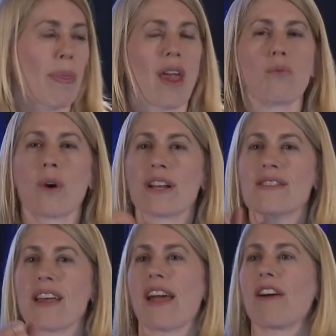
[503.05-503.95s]
And what is
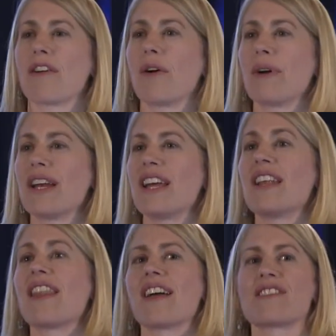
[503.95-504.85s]
the air going
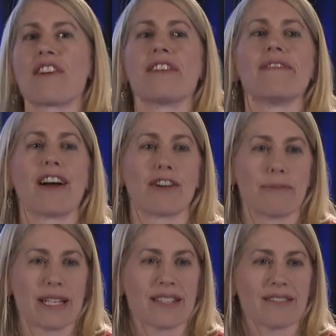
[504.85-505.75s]
in? That's our
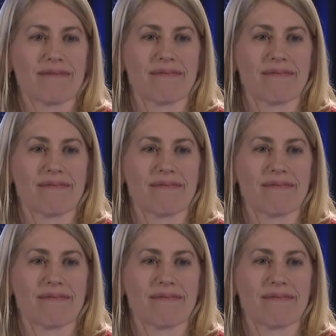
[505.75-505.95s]
environment.